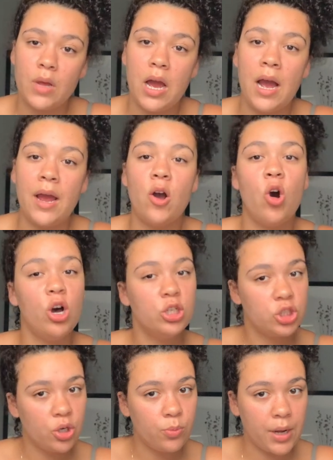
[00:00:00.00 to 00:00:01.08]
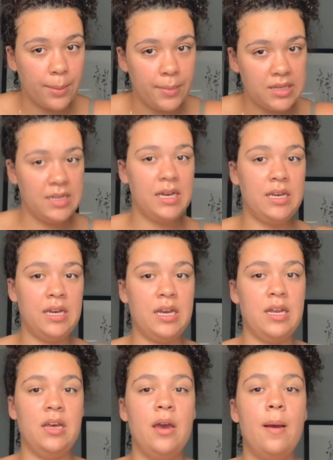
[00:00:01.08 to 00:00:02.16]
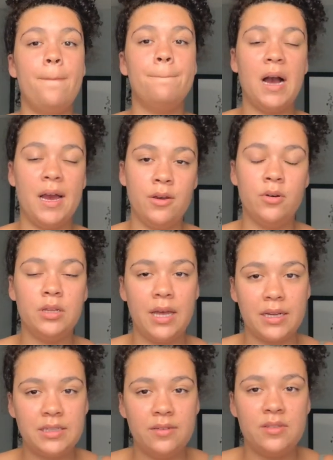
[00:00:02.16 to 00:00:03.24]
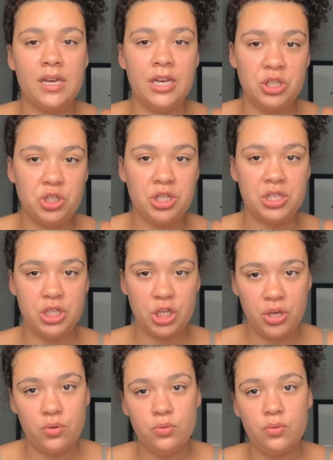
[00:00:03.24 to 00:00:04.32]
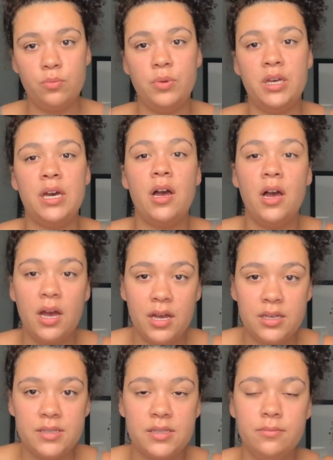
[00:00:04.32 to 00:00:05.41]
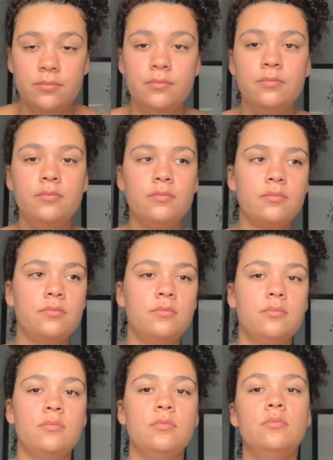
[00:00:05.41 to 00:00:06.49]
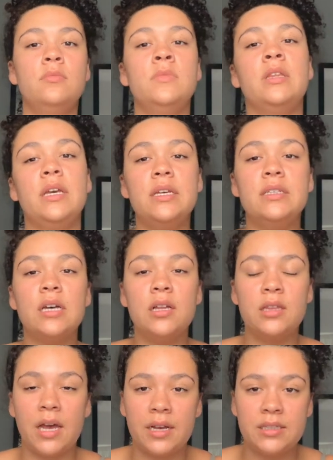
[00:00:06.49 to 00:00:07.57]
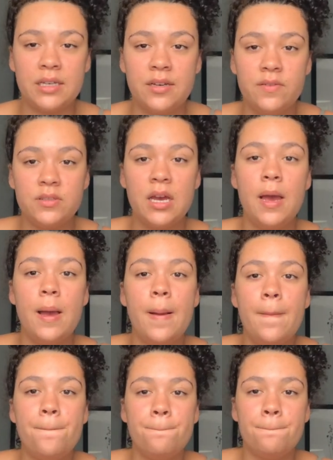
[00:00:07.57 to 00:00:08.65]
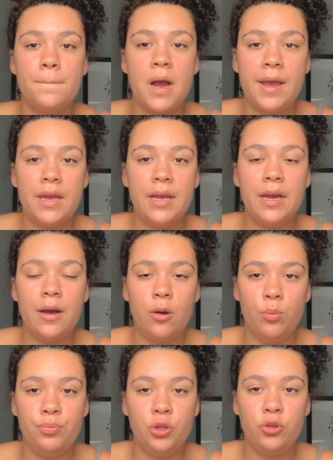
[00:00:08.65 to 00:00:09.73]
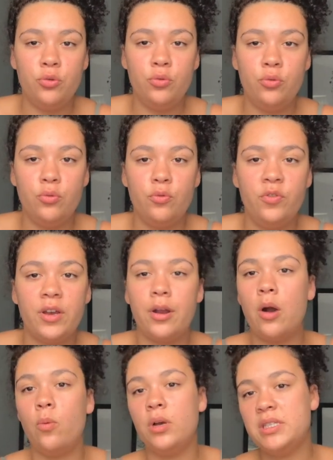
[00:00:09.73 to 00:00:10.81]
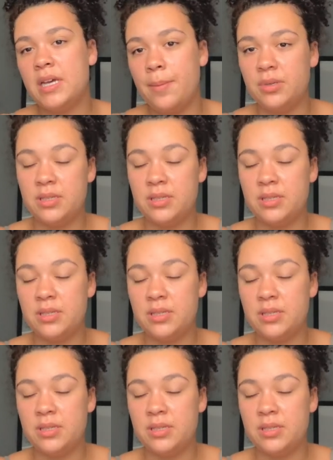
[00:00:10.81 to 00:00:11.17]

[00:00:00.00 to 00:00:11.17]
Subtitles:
I also recommend taking bio electives that interest you, because these electives might help you figure out what type of